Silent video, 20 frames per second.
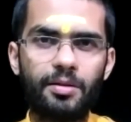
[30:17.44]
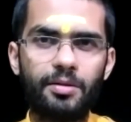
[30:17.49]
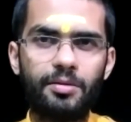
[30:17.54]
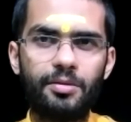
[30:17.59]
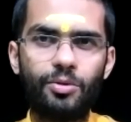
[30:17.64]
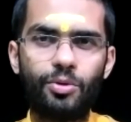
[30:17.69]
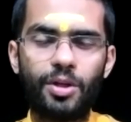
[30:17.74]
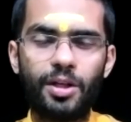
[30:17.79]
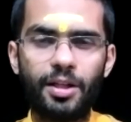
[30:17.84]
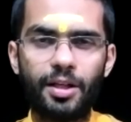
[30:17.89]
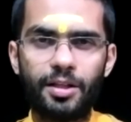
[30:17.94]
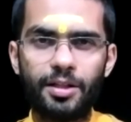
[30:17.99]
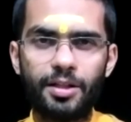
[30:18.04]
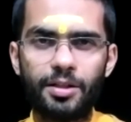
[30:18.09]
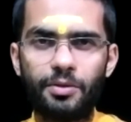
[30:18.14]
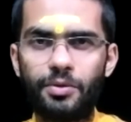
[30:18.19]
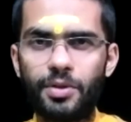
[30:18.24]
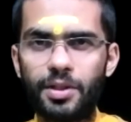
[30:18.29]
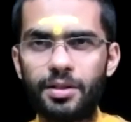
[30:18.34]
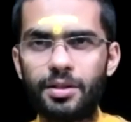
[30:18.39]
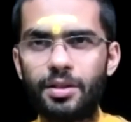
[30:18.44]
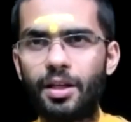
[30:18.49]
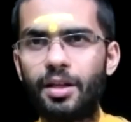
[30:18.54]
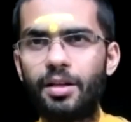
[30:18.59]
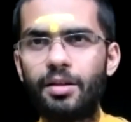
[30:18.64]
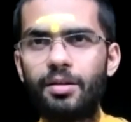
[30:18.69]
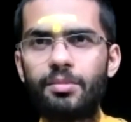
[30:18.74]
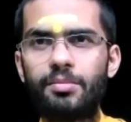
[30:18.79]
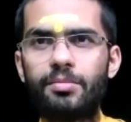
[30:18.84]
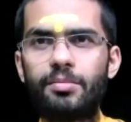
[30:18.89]
Okay, that is the first
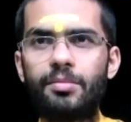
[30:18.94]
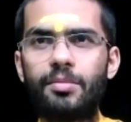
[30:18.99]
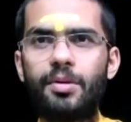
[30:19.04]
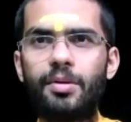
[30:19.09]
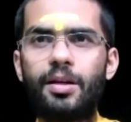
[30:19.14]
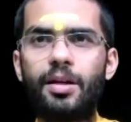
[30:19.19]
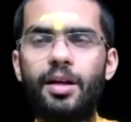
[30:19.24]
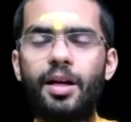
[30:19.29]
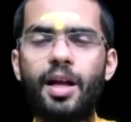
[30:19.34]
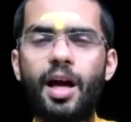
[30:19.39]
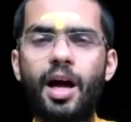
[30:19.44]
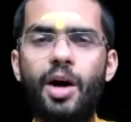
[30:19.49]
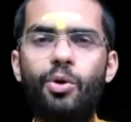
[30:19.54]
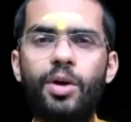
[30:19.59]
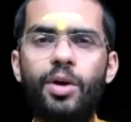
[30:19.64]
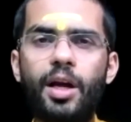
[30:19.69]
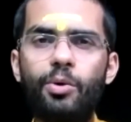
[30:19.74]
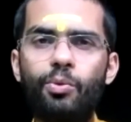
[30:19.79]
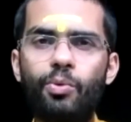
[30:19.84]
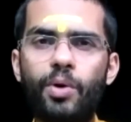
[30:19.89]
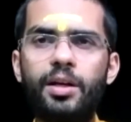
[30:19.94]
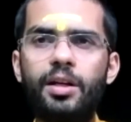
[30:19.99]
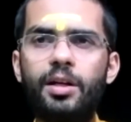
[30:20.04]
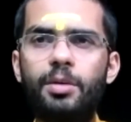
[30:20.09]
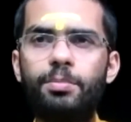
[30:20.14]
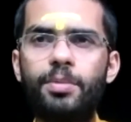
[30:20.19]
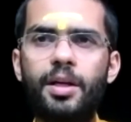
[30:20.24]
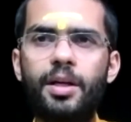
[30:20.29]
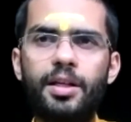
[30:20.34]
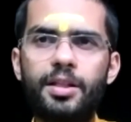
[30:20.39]
thing. And how can one
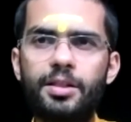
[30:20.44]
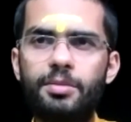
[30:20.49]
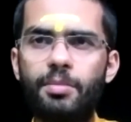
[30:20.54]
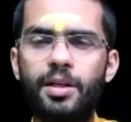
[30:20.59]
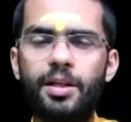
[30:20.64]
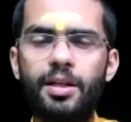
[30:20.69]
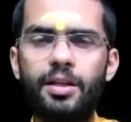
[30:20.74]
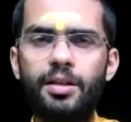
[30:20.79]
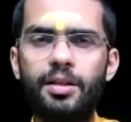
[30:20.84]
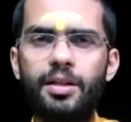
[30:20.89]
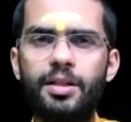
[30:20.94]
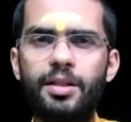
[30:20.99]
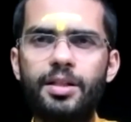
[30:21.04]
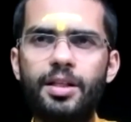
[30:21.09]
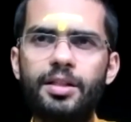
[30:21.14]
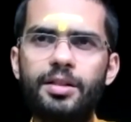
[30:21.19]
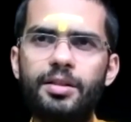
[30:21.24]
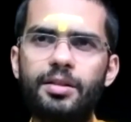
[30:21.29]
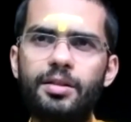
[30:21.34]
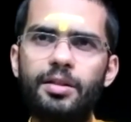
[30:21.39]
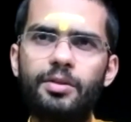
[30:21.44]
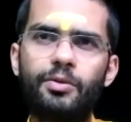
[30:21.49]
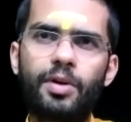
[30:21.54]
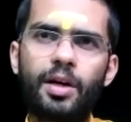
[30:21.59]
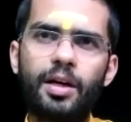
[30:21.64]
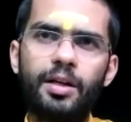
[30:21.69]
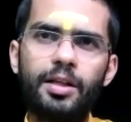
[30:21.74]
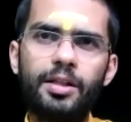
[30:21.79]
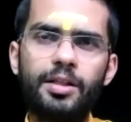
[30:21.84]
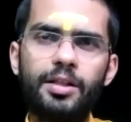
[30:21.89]
appear as many? He says, if
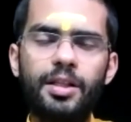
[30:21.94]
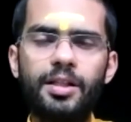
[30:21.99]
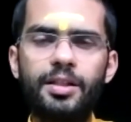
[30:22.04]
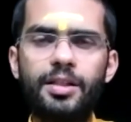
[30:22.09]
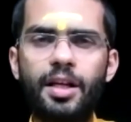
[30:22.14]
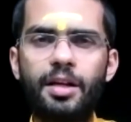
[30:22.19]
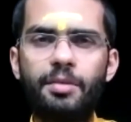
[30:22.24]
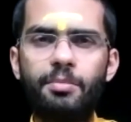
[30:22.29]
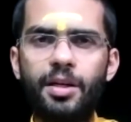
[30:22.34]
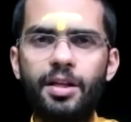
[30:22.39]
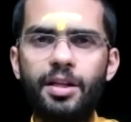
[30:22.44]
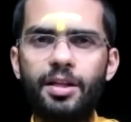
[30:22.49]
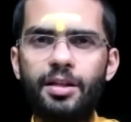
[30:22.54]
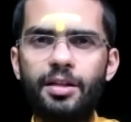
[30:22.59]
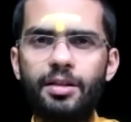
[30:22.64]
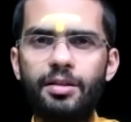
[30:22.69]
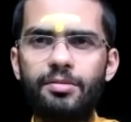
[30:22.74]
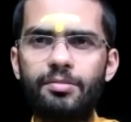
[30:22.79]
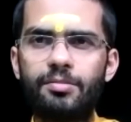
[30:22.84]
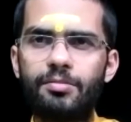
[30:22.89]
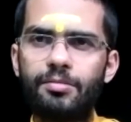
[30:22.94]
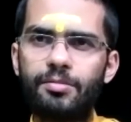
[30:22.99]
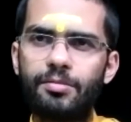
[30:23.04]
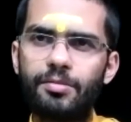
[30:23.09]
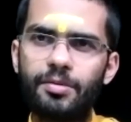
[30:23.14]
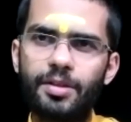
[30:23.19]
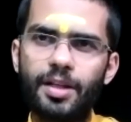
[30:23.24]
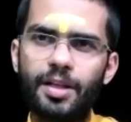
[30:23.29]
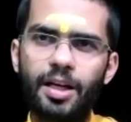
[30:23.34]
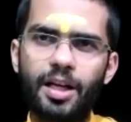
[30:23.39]
conditionings are many,
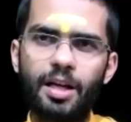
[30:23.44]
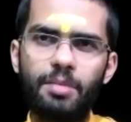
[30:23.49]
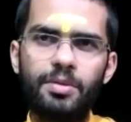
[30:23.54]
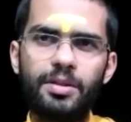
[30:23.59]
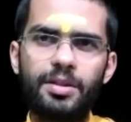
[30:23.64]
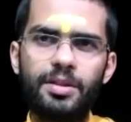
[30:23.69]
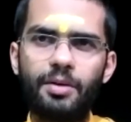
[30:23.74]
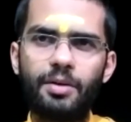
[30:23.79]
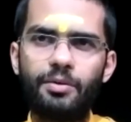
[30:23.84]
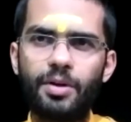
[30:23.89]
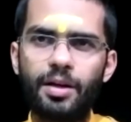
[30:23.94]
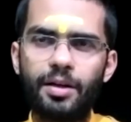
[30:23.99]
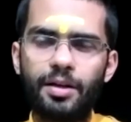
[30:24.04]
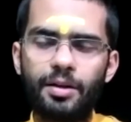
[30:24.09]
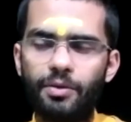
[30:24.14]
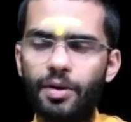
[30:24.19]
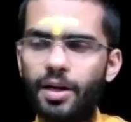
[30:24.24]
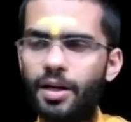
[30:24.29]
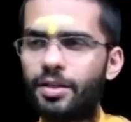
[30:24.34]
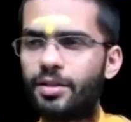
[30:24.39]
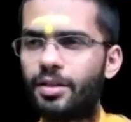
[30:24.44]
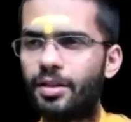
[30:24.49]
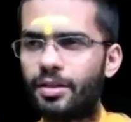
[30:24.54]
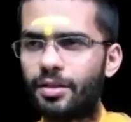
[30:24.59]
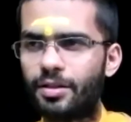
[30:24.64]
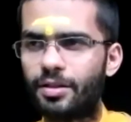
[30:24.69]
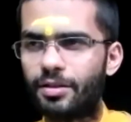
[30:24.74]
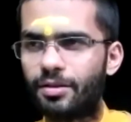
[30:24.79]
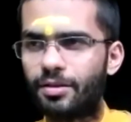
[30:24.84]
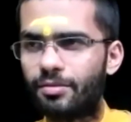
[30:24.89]
there can be several
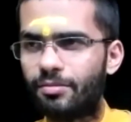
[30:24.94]
reflections.